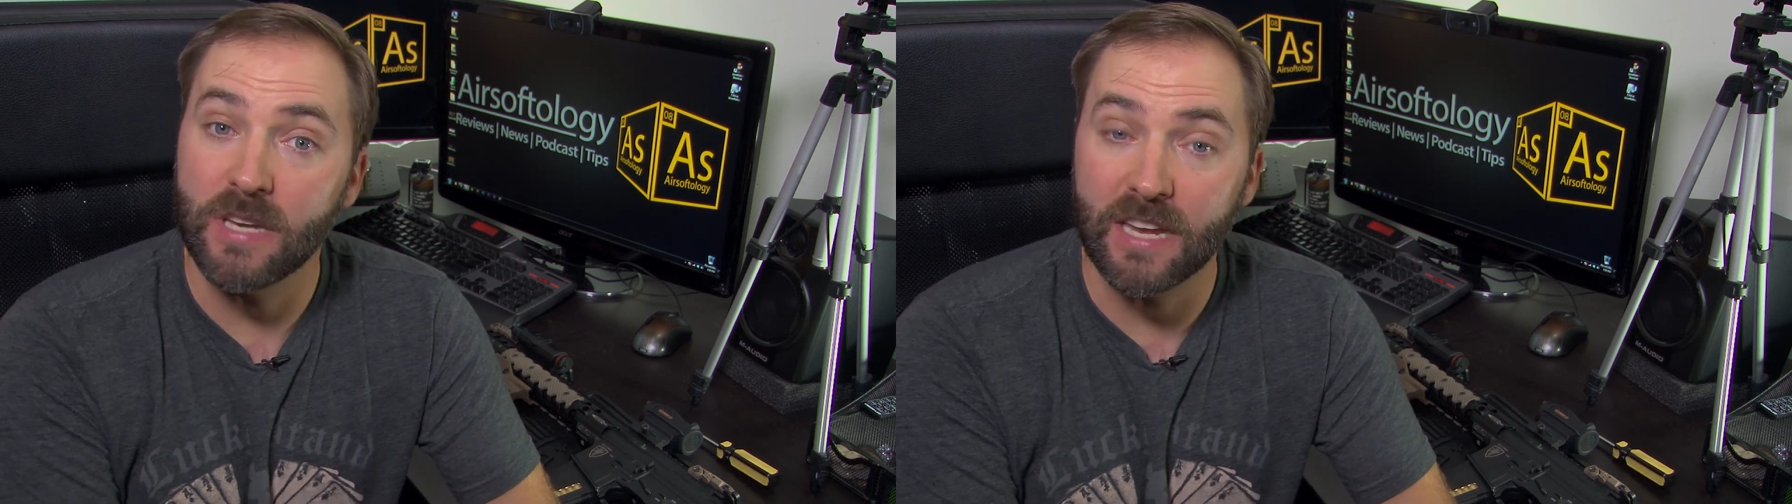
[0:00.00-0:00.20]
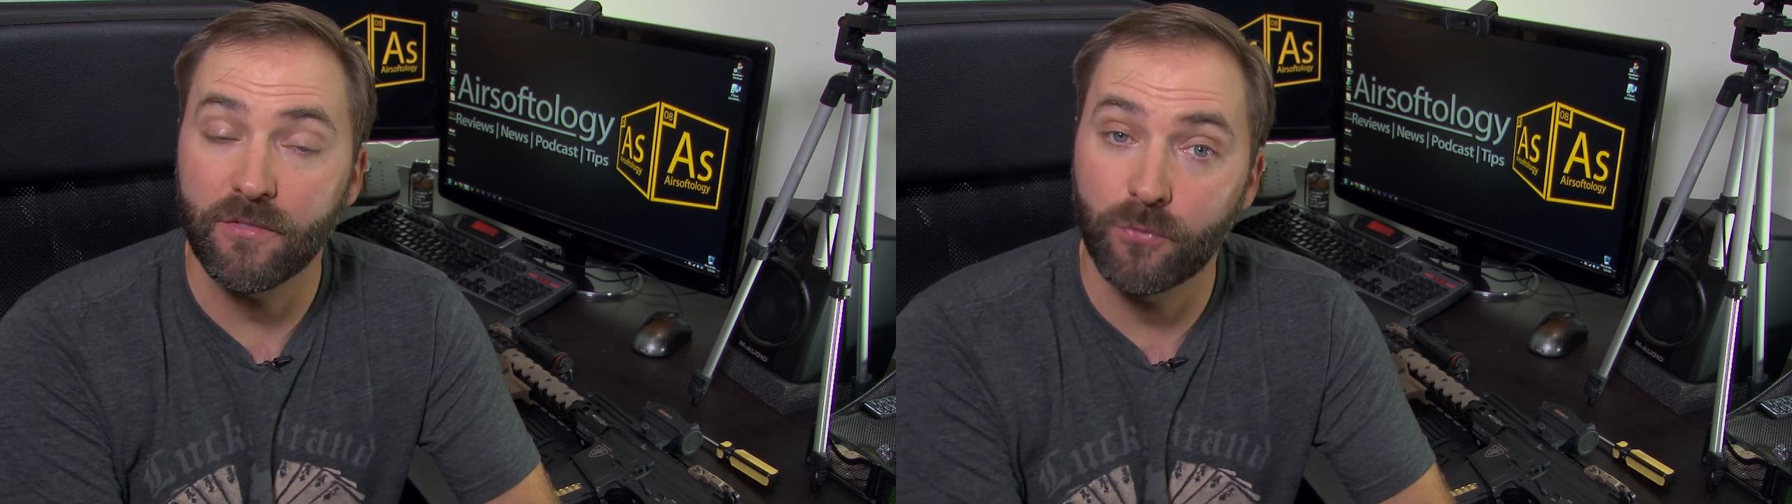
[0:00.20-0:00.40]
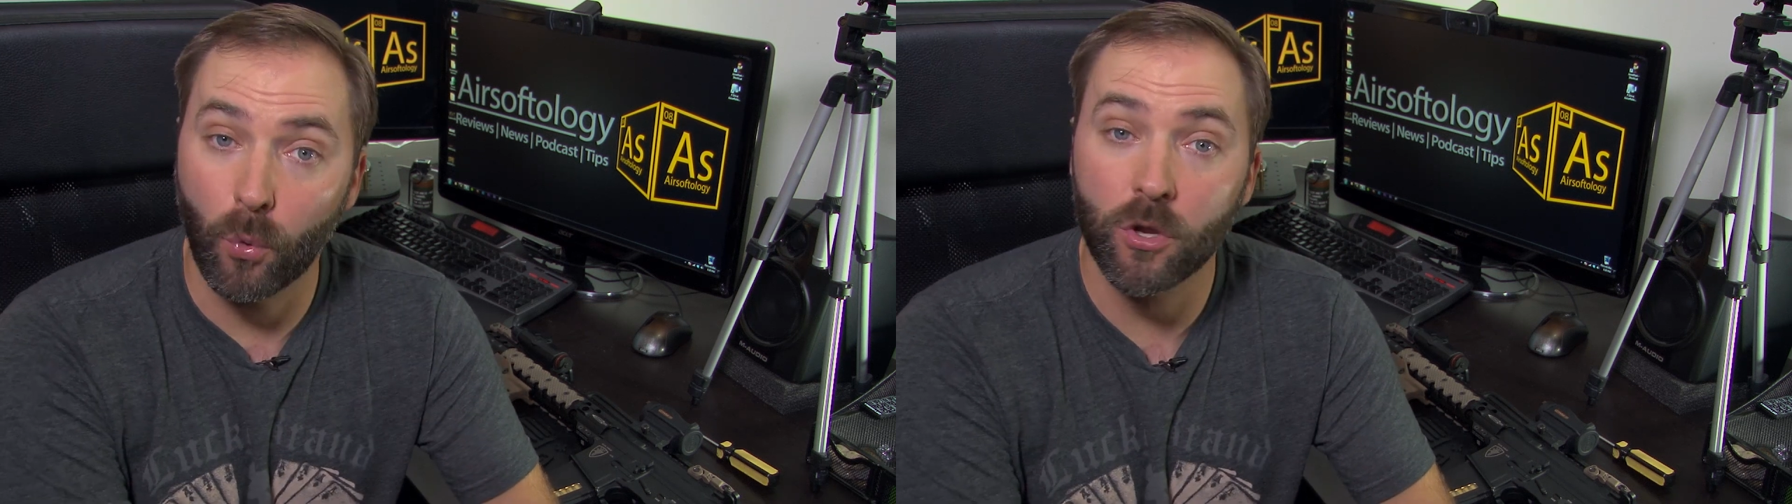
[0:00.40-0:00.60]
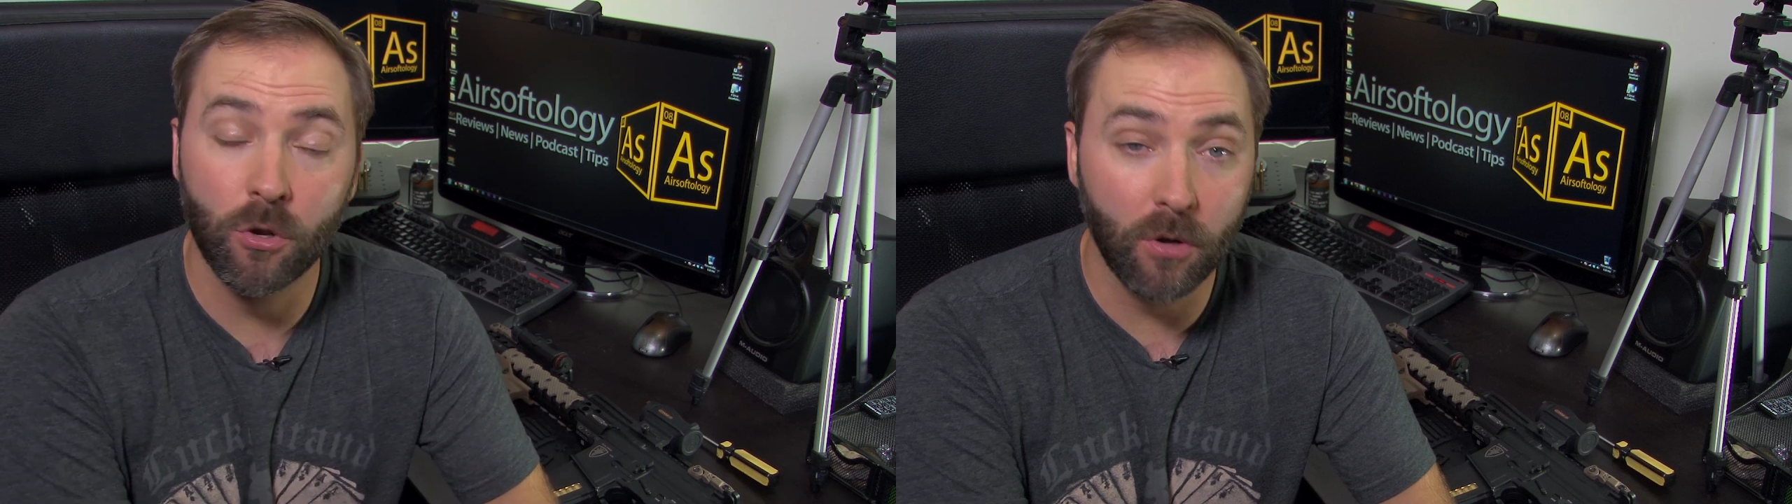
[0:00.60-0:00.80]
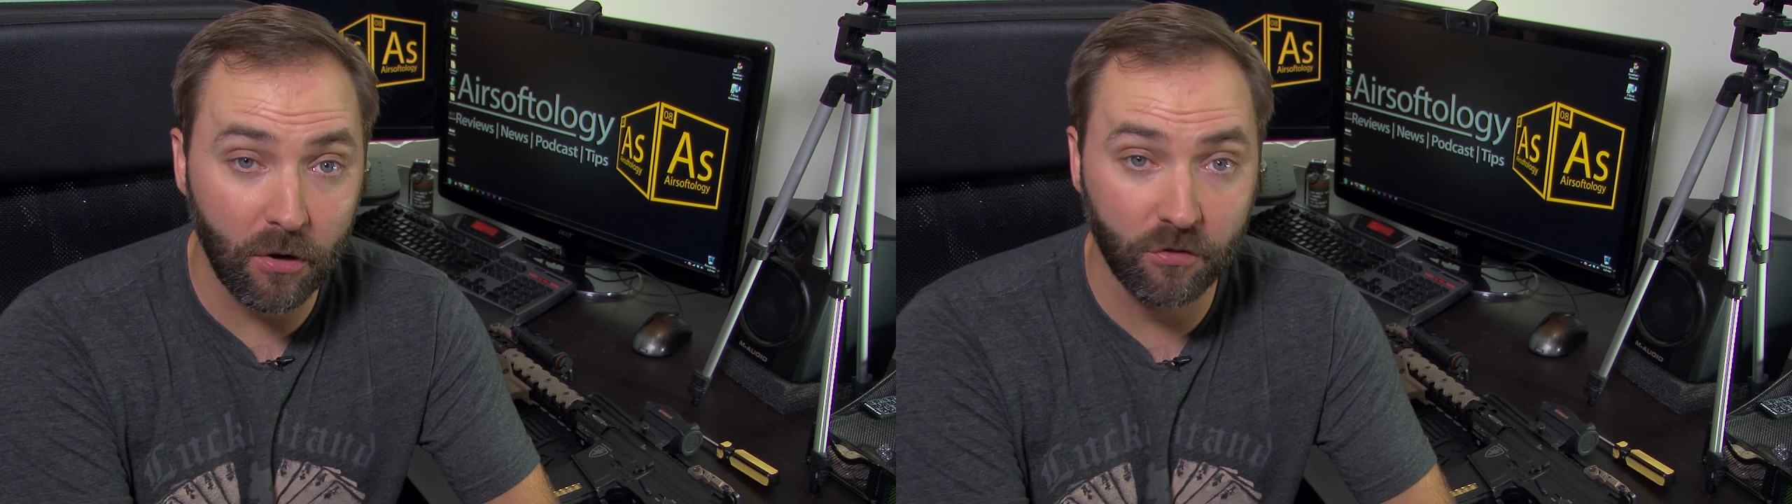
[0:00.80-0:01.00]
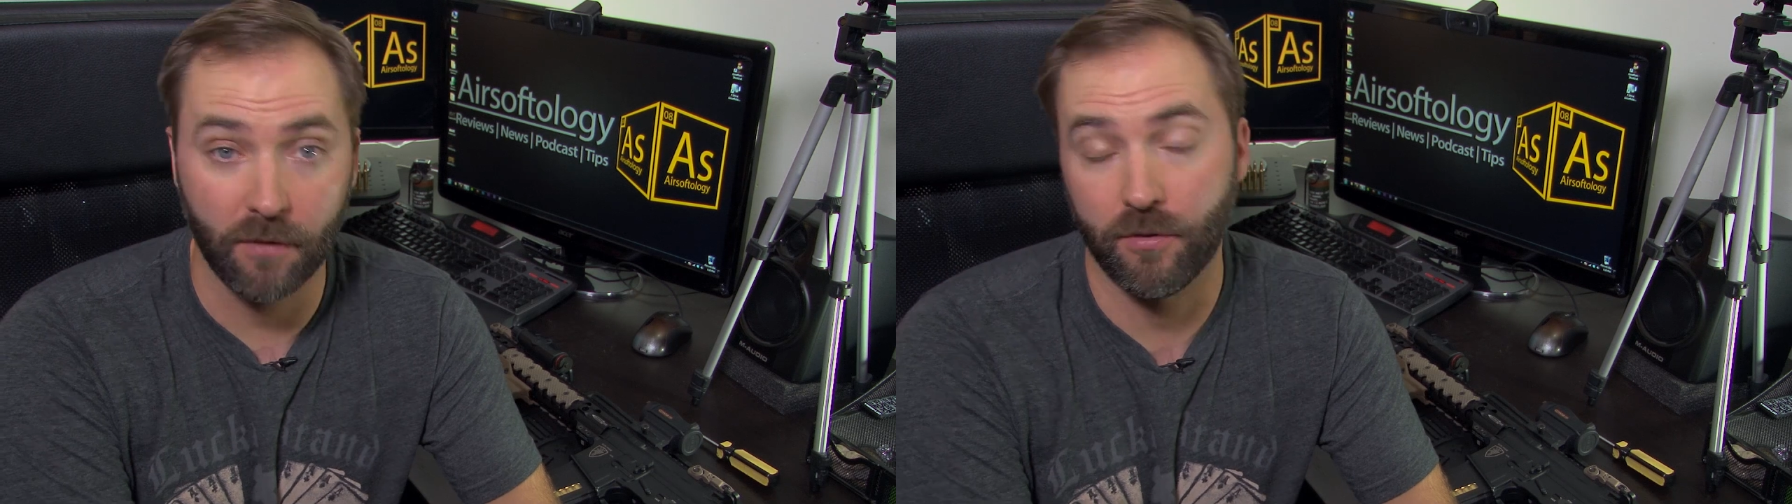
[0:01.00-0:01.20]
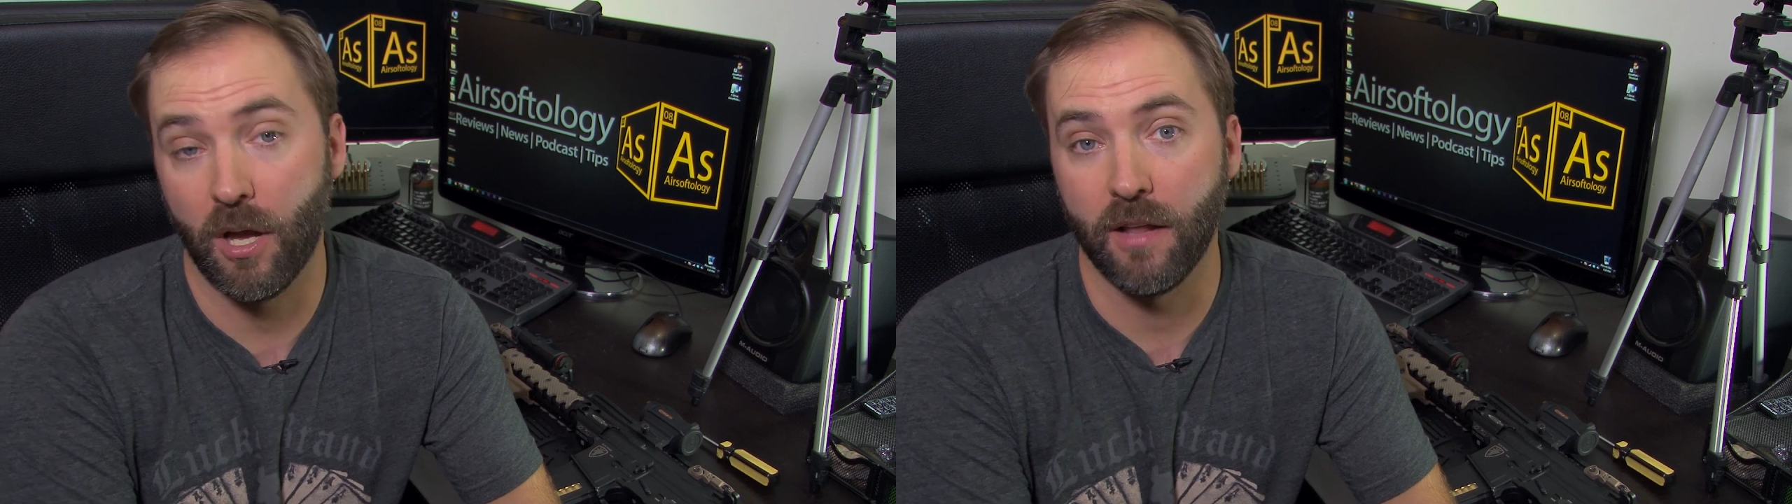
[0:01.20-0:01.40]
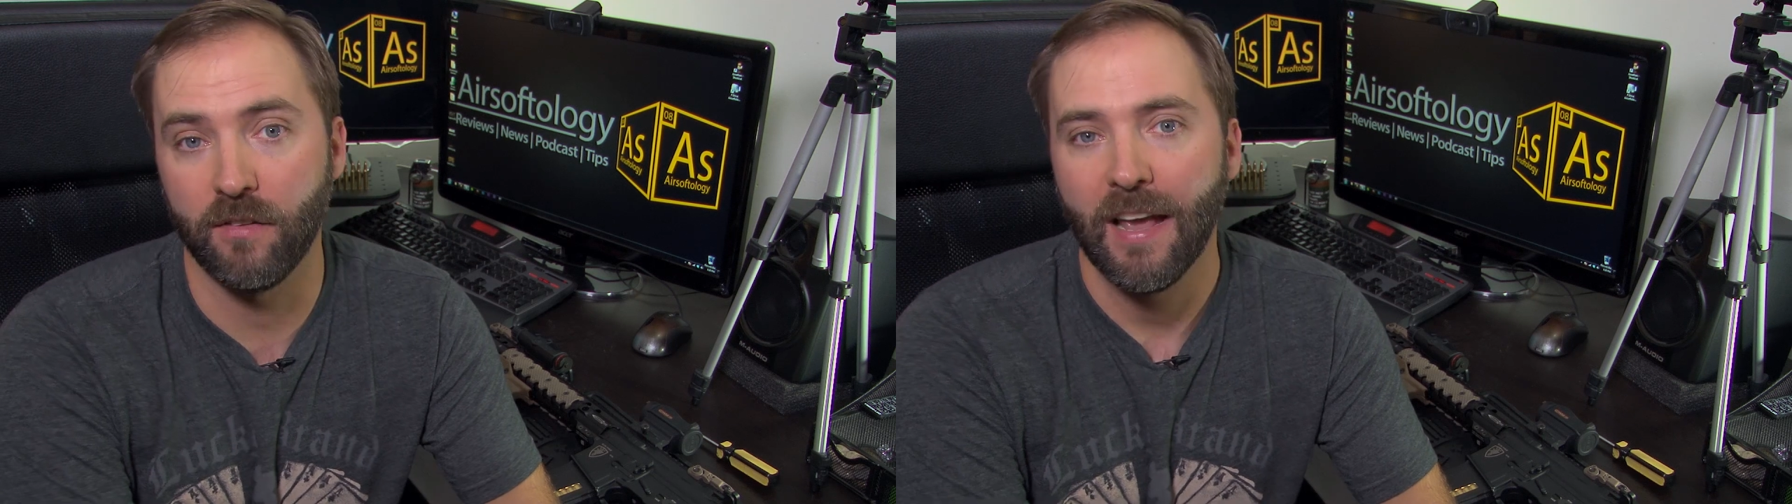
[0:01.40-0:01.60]
need for your Airsoft
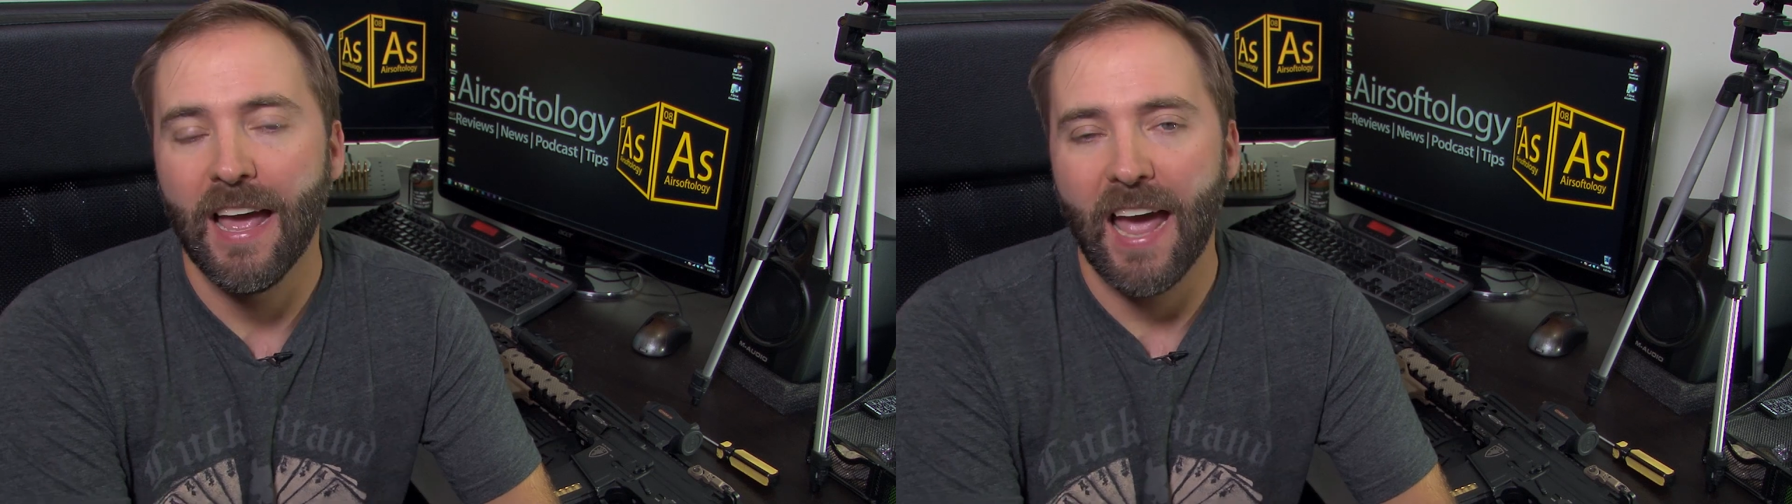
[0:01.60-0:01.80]
guns,